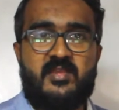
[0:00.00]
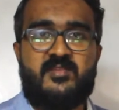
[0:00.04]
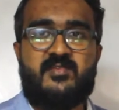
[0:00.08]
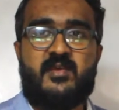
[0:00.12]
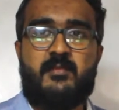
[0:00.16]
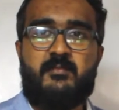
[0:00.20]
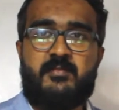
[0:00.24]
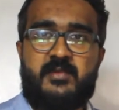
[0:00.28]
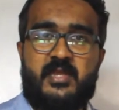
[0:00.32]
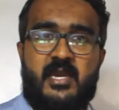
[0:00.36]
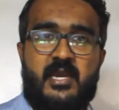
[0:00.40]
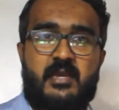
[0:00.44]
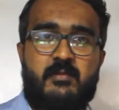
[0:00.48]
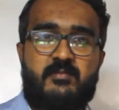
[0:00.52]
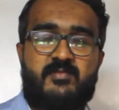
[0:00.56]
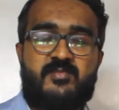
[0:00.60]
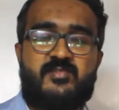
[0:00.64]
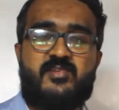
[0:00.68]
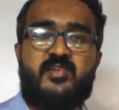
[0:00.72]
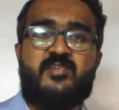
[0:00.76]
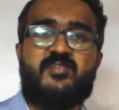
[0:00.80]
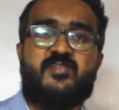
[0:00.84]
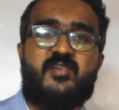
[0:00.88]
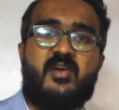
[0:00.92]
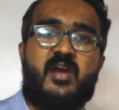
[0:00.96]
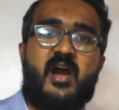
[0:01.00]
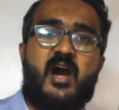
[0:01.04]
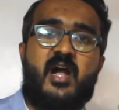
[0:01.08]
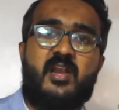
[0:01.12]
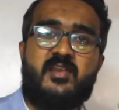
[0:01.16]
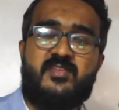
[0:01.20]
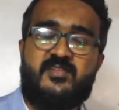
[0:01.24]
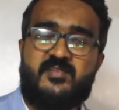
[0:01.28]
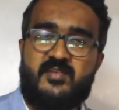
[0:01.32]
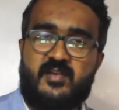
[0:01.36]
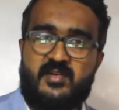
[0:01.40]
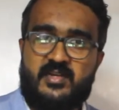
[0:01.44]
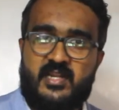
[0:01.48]
sometimes
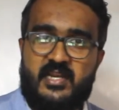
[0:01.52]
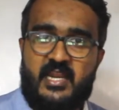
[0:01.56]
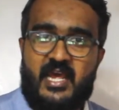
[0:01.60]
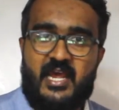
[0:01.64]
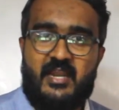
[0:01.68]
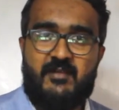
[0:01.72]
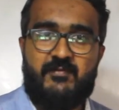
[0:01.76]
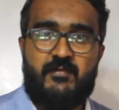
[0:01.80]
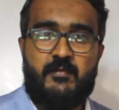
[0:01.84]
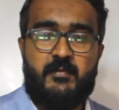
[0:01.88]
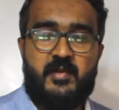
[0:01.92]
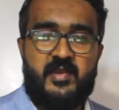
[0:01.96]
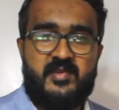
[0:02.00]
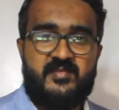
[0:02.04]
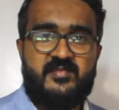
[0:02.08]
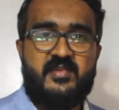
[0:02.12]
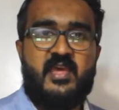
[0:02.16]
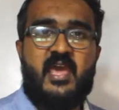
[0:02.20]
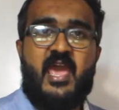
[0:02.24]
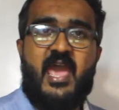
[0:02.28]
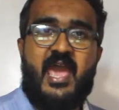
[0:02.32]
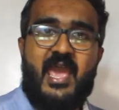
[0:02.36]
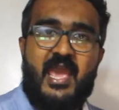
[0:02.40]
disregard certain alphabets,